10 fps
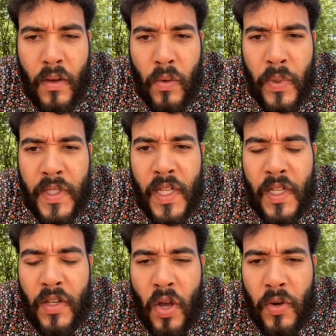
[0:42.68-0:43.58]
We
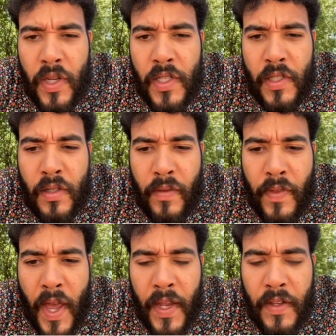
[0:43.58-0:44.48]
did notice
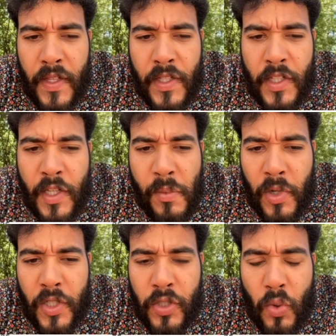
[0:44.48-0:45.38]
that the
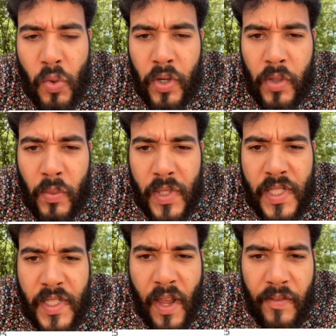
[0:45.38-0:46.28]
SEMrush score was
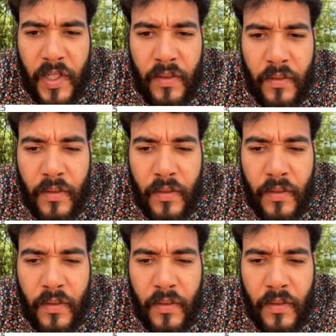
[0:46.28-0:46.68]
7,